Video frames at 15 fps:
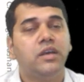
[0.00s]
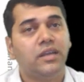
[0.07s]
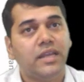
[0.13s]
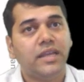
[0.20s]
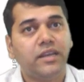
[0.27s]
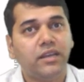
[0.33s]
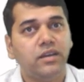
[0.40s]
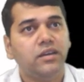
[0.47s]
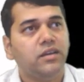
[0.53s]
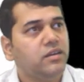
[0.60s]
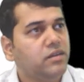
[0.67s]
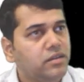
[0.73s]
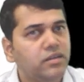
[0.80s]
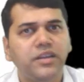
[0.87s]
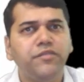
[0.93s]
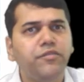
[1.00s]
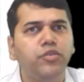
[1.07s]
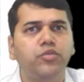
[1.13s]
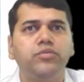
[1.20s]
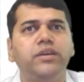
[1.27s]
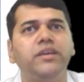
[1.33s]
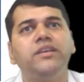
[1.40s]
Like
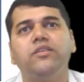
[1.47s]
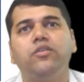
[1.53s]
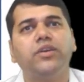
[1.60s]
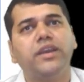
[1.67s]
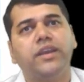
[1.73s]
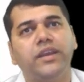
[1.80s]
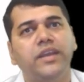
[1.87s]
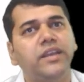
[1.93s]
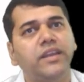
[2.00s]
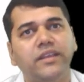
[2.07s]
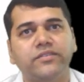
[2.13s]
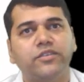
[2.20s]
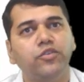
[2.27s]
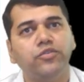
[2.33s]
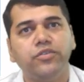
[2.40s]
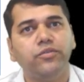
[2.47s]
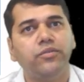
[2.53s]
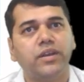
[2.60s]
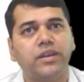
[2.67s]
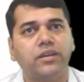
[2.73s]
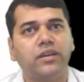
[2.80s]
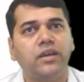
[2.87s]
review in, okay, in
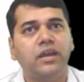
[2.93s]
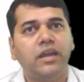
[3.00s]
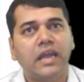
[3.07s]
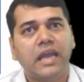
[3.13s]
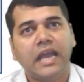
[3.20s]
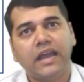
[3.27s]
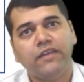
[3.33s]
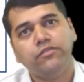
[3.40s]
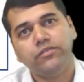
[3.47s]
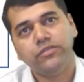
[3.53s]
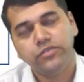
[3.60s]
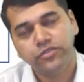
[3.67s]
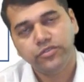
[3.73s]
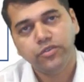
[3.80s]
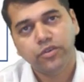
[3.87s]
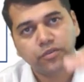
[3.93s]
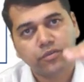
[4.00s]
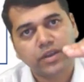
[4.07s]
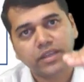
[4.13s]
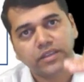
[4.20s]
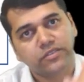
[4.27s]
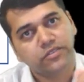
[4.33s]
SQC1, have, is your
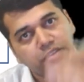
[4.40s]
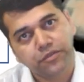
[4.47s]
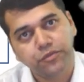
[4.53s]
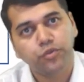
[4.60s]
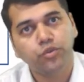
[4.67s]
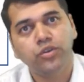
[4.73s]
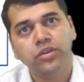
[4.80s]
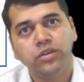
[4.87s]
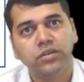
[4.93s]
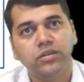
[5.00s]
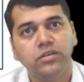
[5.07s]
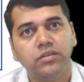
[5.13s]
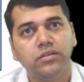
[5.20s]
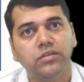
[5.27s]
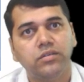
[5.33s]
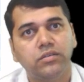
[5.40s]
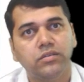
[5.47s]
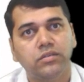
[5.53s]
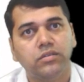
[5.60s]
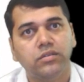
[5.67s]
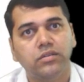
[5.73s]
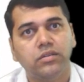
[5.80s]
work is reviewed?
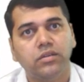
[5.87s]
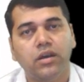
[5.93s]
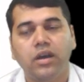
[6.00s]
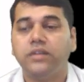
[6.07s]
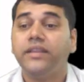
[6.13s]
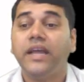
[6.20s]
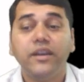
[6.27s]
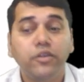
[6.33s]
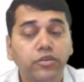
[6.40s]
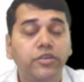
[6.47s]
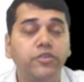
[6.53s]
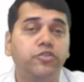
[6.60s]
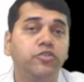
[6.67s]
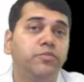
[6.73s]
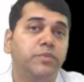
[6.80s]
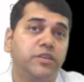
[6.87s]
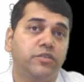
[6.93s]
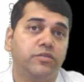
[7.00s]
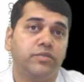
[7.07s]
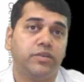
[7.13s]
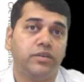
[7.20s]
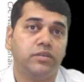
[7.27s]
Ah, that you need to
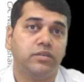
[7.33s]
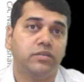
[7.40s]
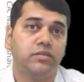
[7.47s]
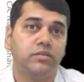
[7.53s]
specify here.